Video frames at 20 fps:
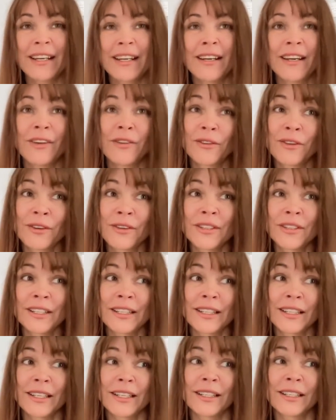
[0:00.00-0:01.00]
And I thought
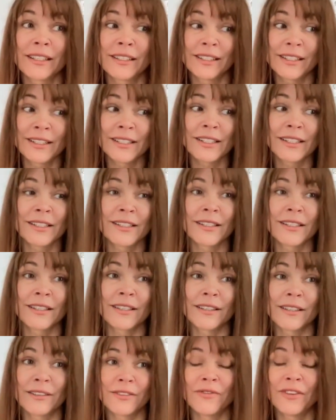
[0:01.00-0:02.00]
that uh, this is
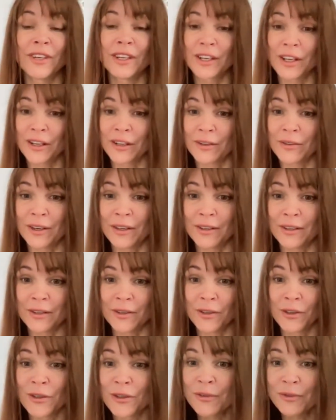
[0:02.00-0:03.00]
uh, very uh,
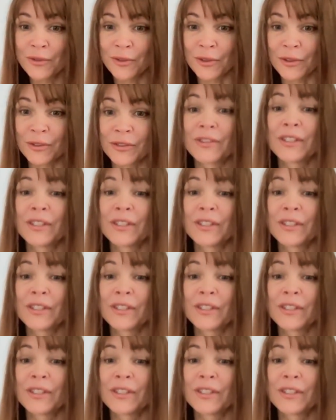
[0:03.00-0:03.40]
useful.